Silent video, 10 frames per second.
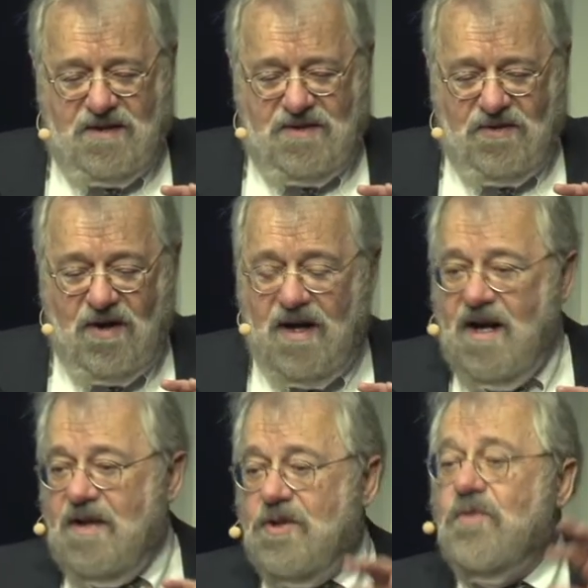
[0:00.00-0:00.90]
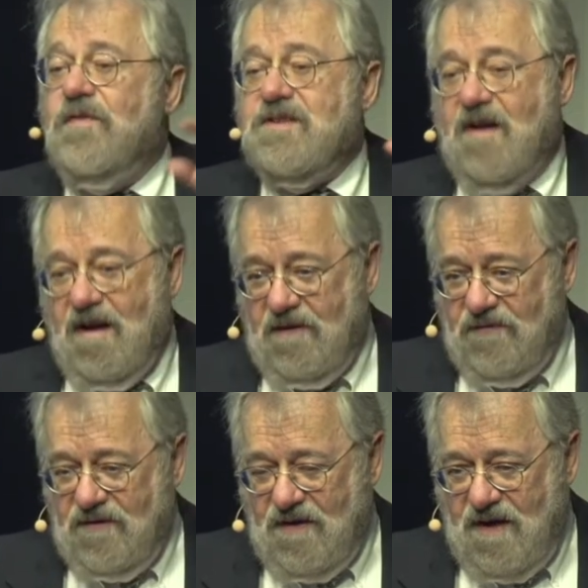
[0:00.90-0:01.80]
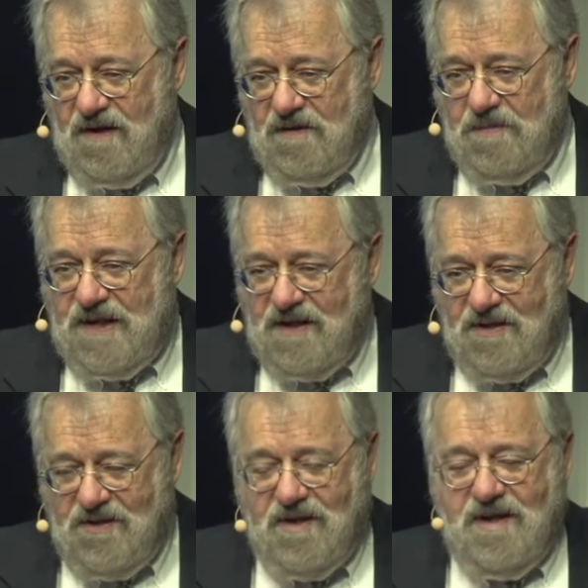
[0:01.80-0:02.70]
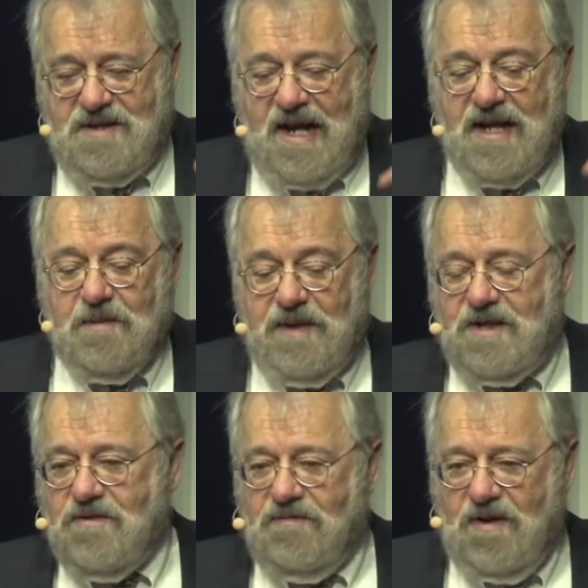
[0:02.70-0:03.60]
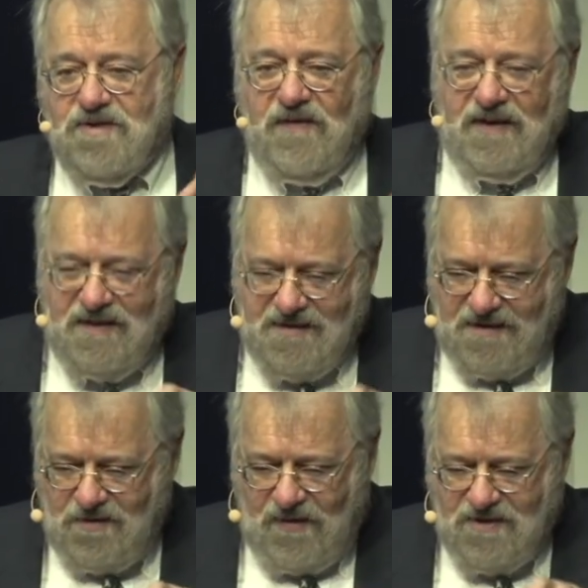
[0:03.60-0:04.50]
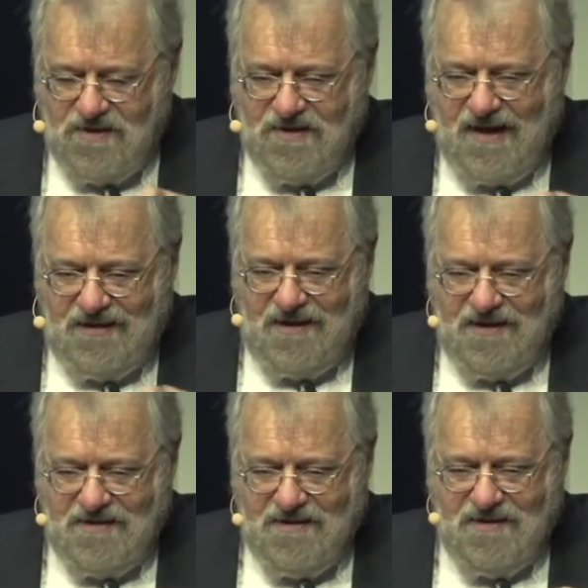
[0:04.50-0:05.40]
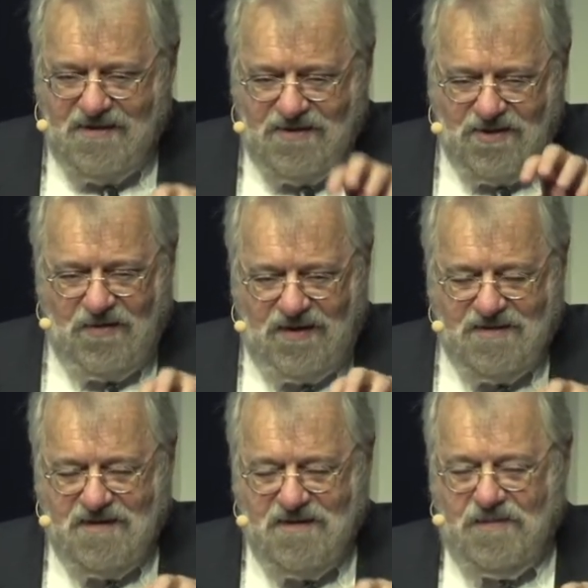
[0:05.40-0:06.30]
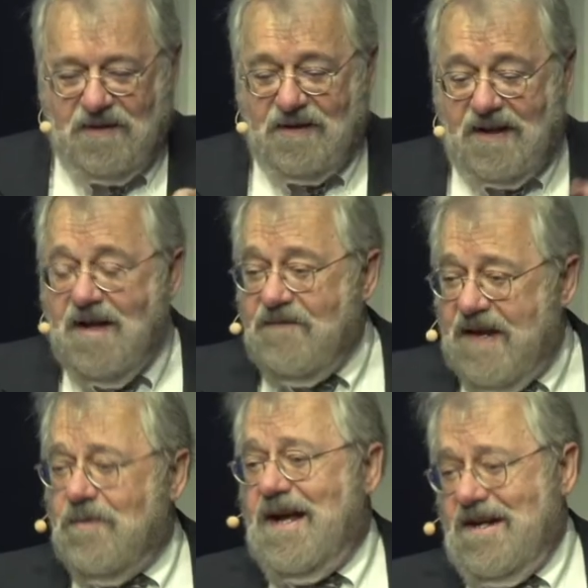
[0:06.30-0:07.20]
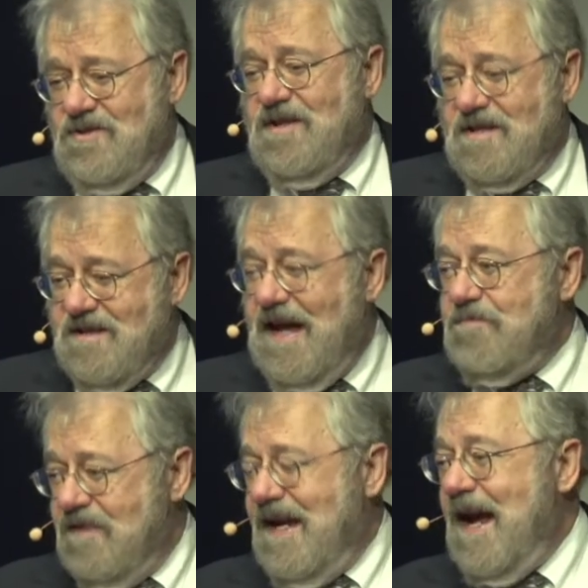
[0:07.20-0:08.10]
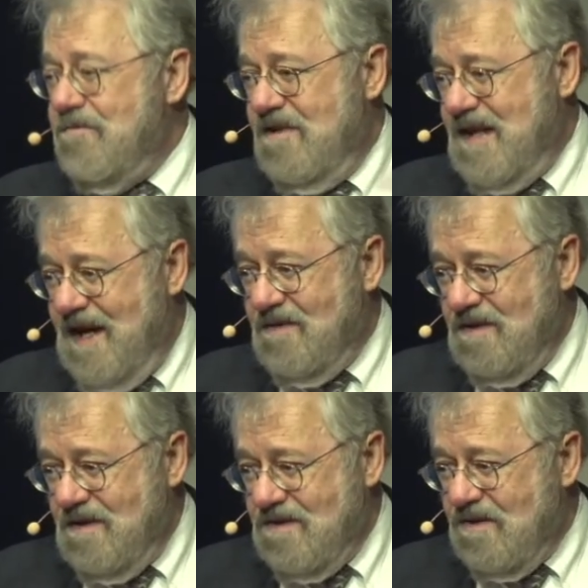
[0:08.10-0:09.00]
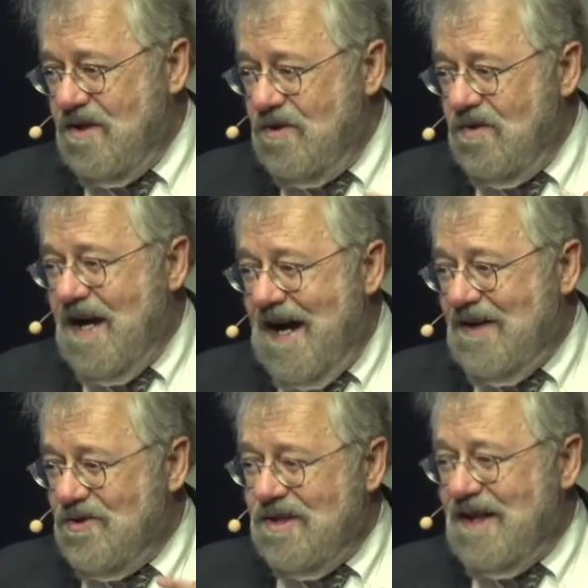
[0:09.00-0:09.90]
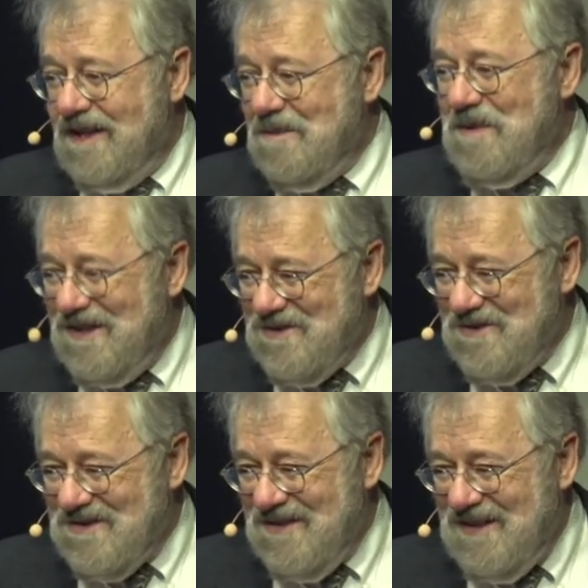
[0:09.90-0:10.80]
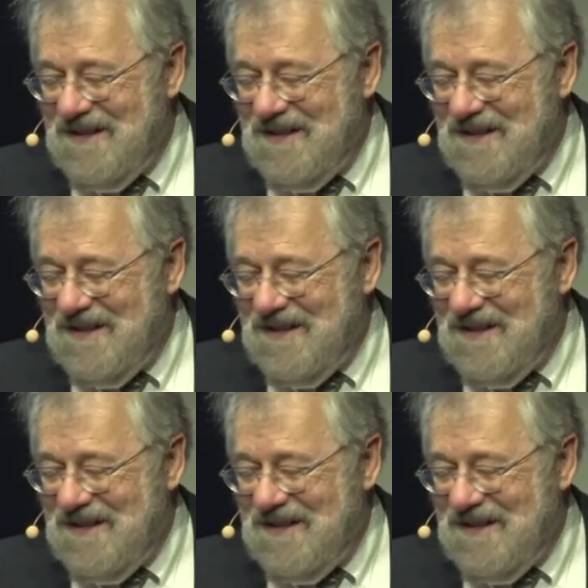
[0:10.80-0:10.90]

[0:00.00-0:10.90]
saw a new photographer on the beat taking a picture of Roosevelt in situations like this, showing his disability, they would actually slap the camera down so the new guy couldn't get the pictures.